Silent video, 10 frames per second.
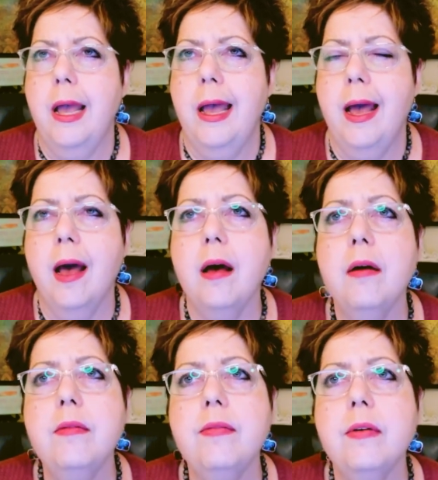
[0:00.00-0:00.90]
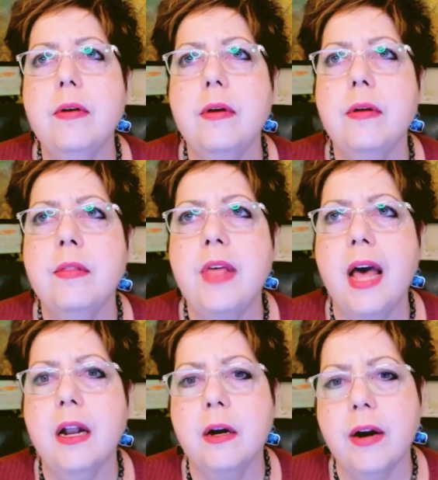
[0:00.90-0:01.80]
have
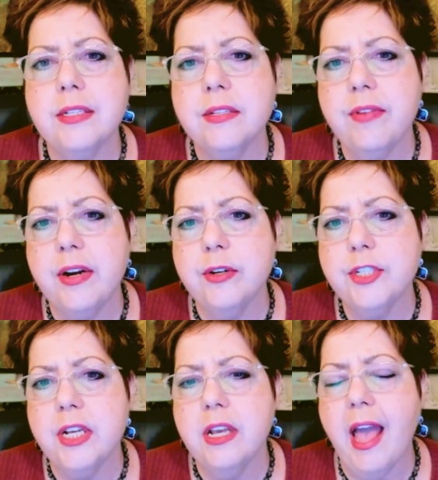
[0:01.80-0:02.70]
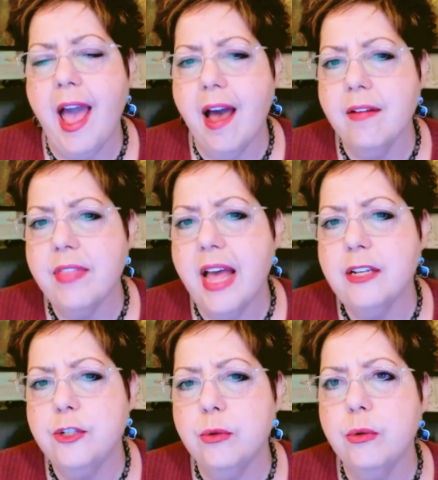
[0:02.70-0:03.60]
that aggressive energy, have
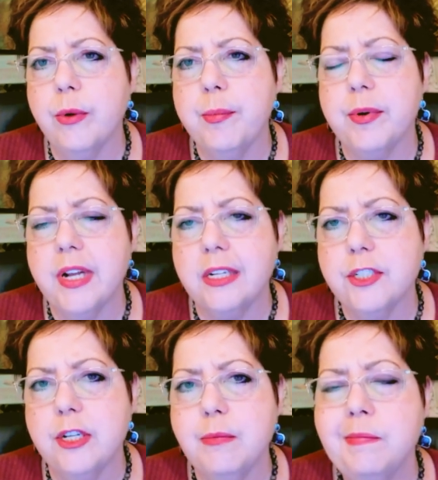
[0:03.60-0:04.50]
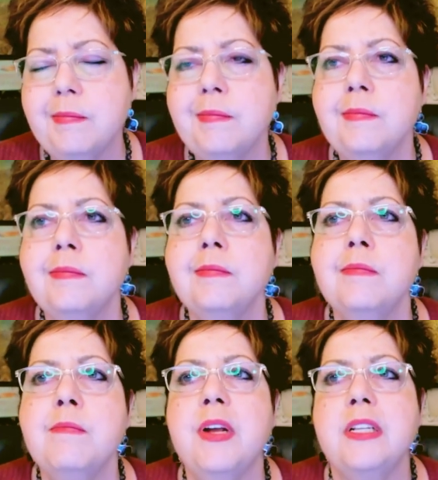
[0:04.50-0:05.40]
that dual reproduction,
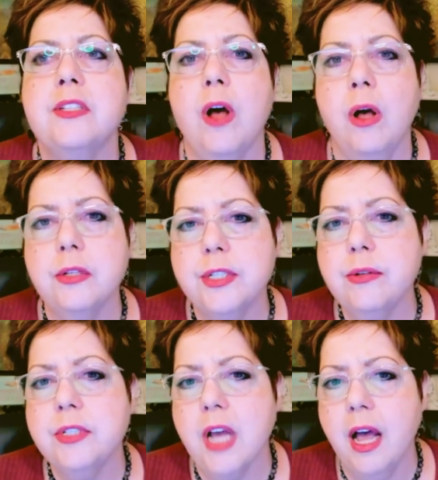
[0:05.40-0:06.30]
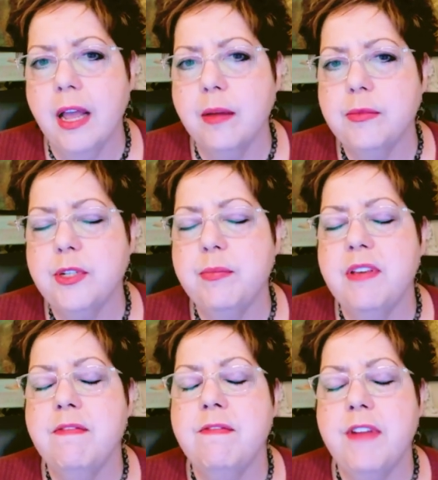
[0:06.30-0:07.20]
but it's also time to
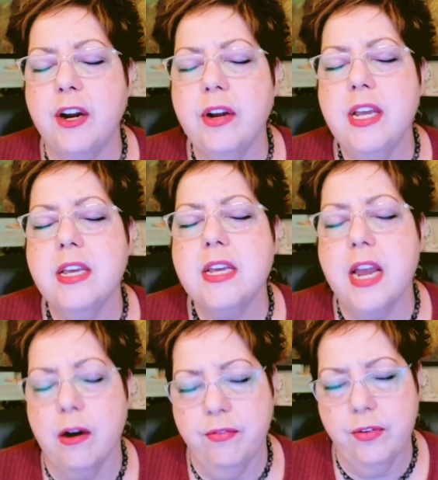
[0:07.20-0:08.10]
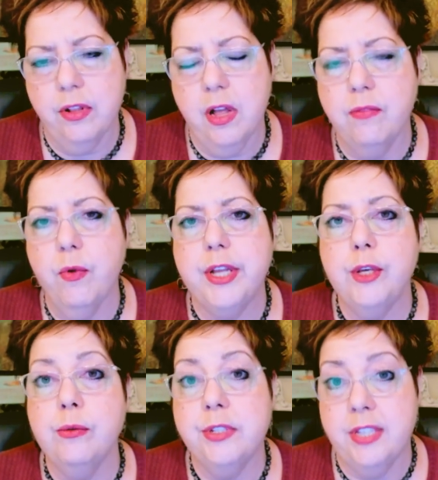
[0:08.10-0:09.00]
be very careful of what
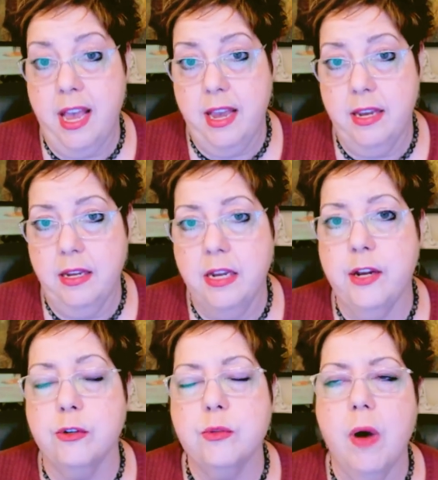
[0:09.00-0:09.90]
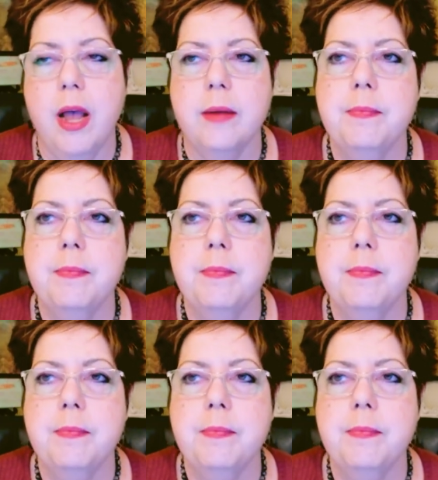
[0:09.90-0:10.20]
you say. And here's why.